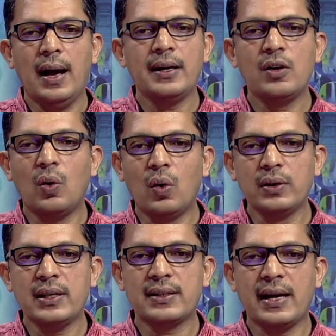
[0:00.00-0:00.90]
And in
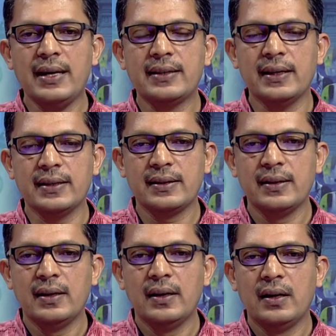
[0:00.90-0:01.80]
all these
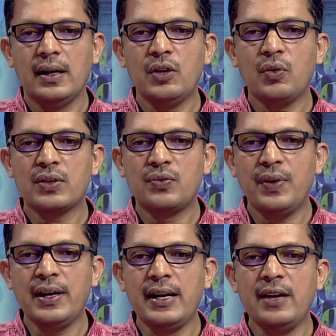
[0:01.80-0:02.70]
cases, it was
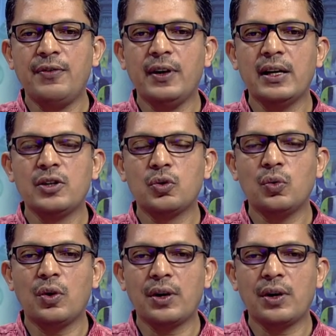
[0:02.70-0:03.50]
very difficult to